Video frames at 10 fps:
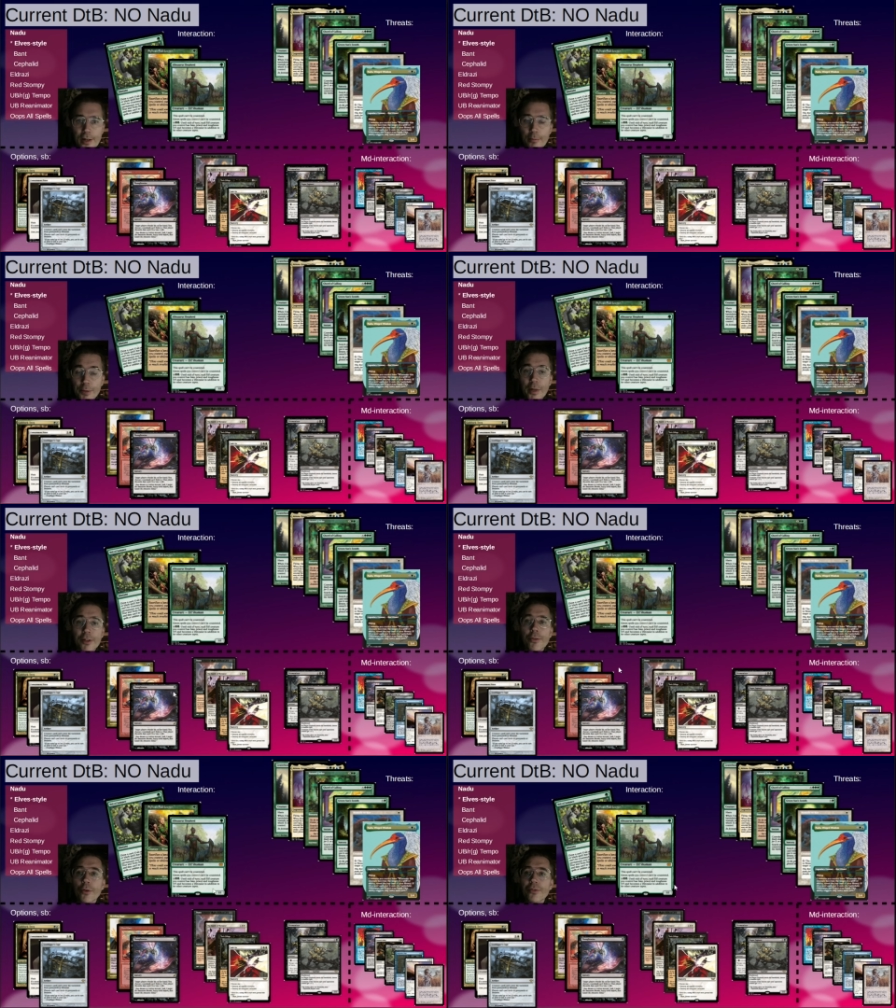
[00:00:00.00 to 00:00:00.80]
But many
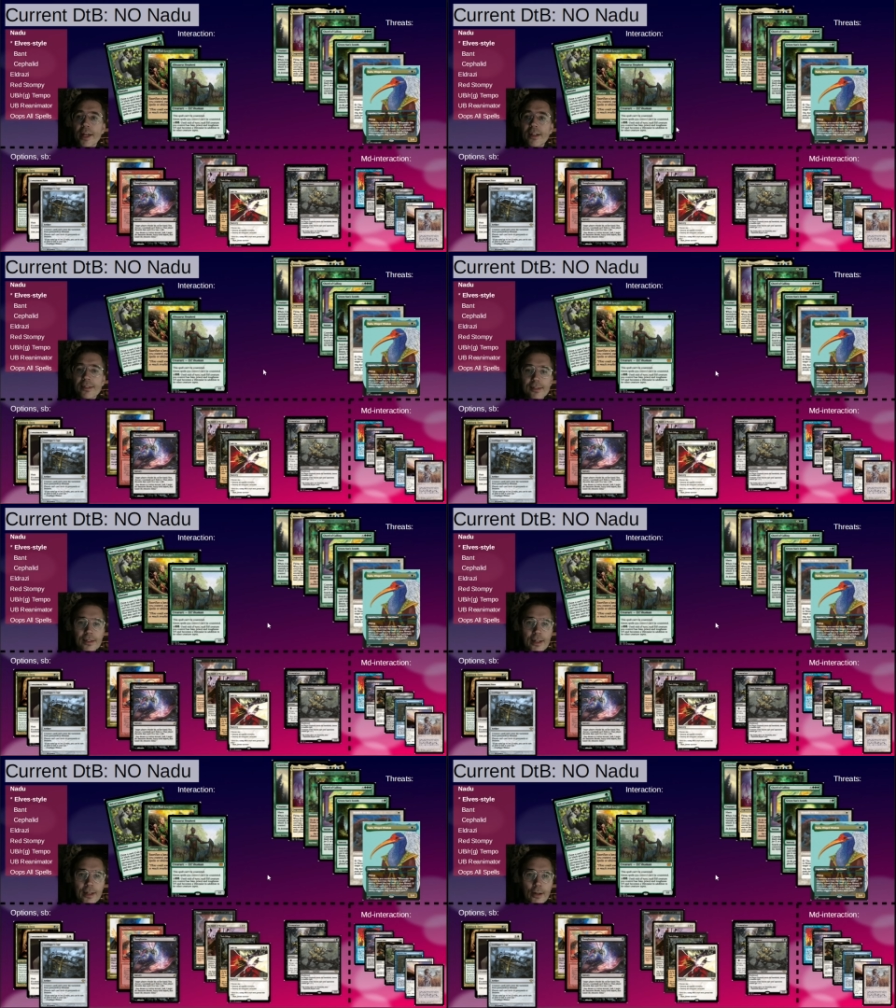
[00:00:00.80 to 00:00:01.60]
of those decks
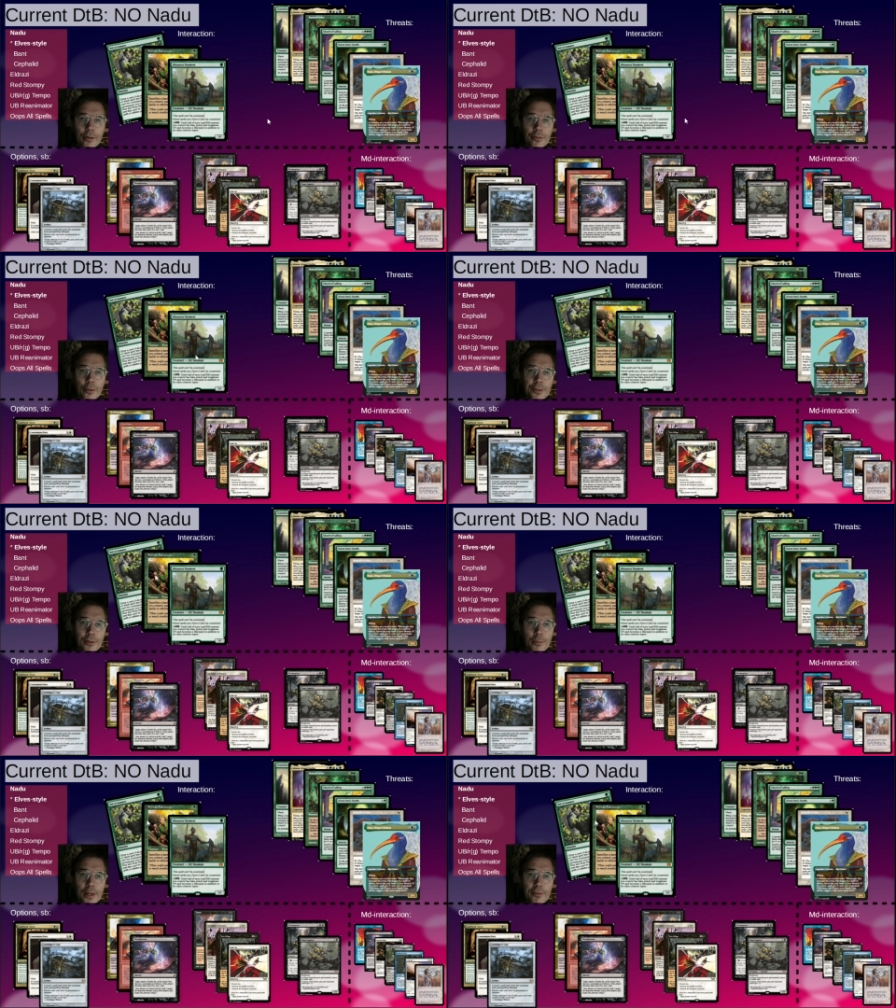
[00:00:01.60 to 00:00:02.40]
are starting
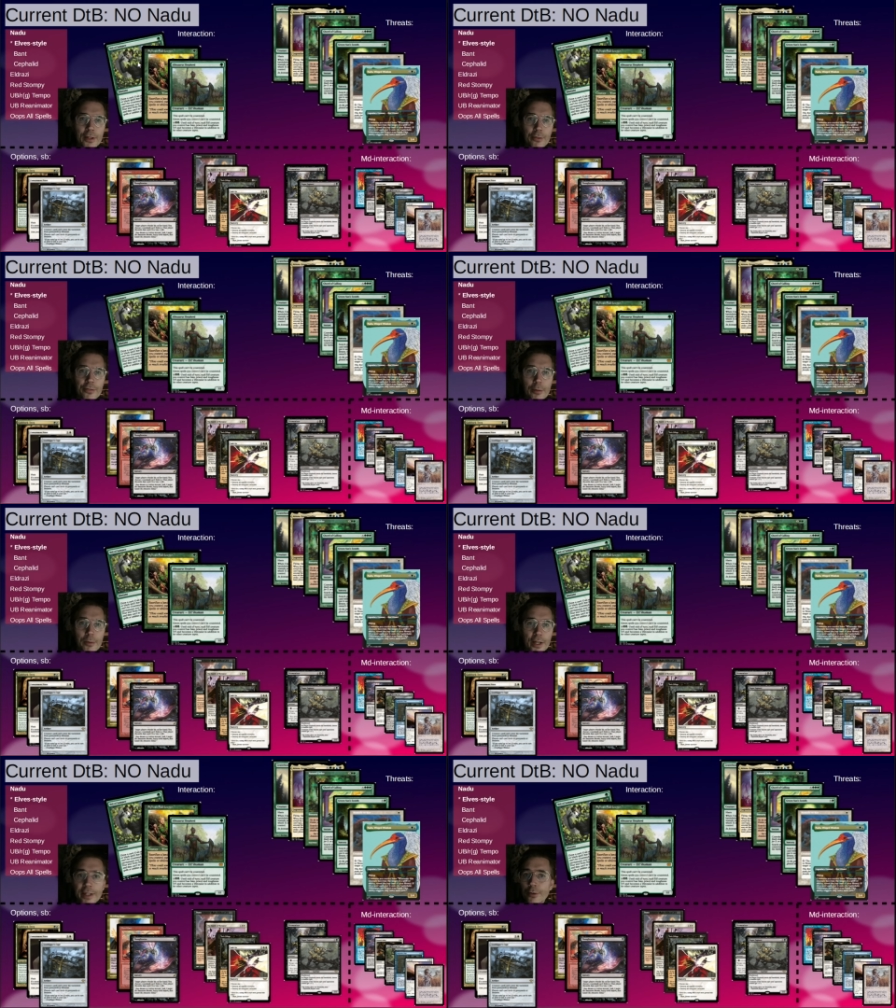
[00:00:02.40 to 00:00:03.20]
to play Wheel of Summer.
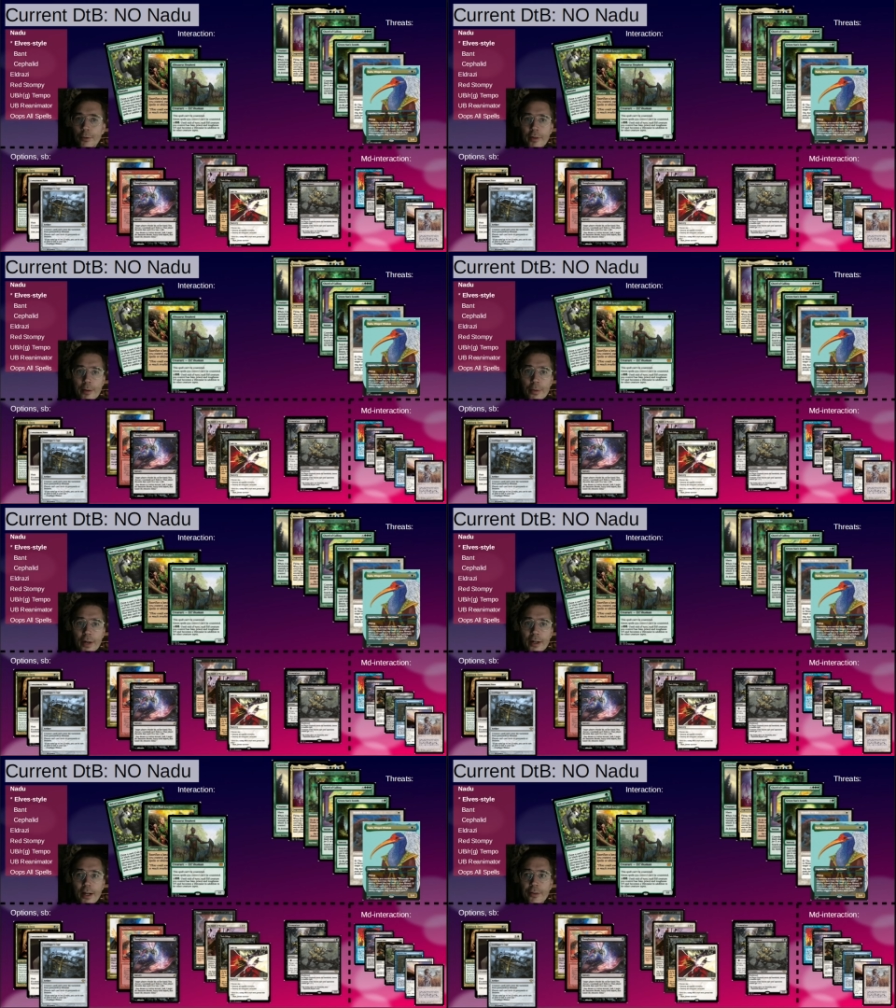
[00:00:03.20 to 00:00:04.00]
Like in November,
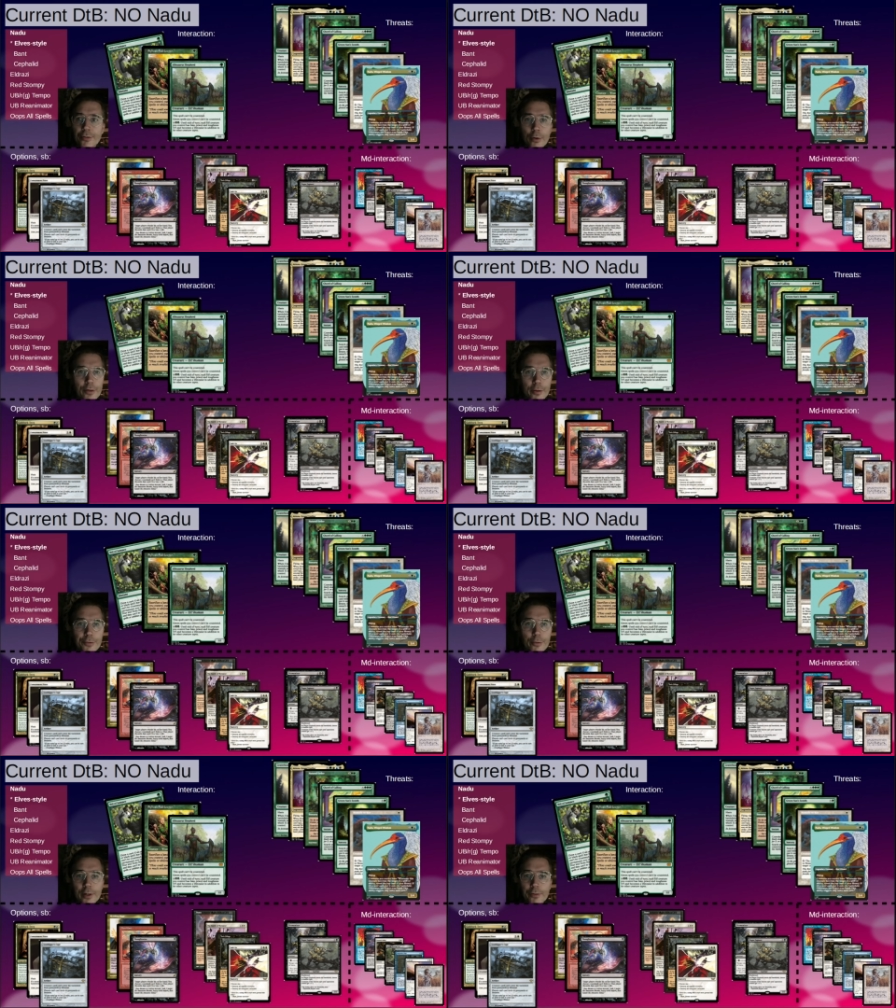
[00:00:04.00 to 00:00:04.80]
I saw very
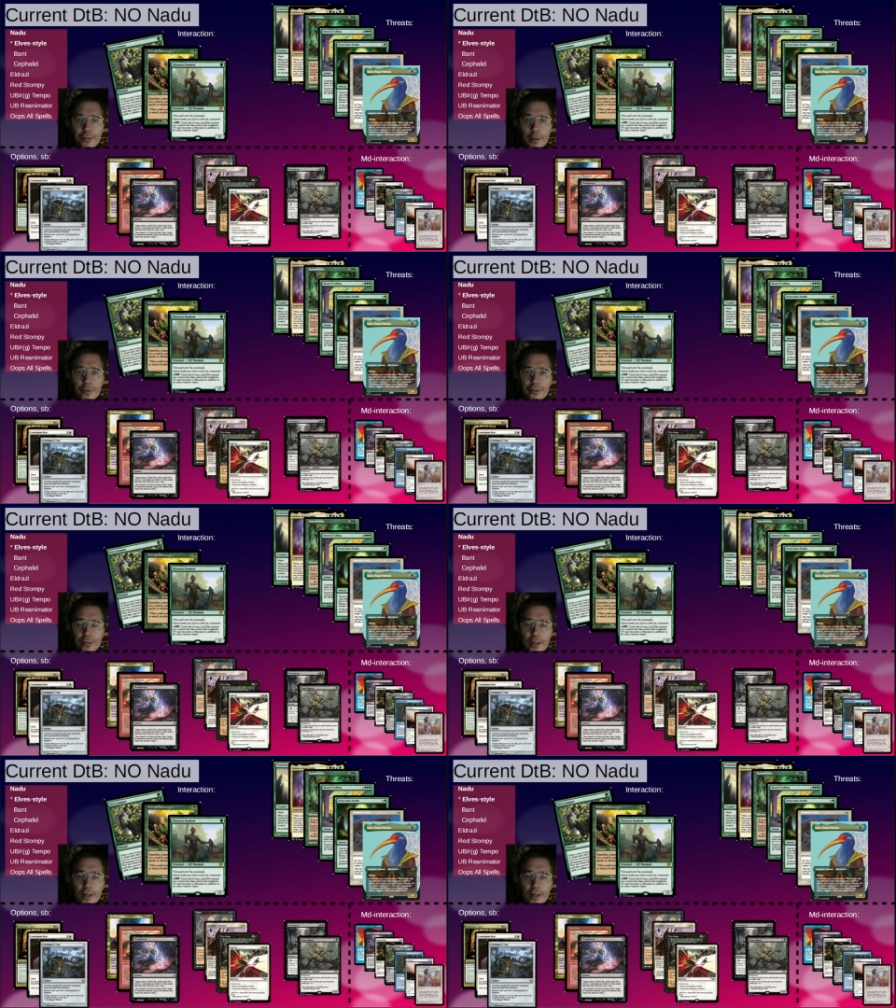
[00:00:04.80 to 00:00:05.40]
few Wheel of Summers,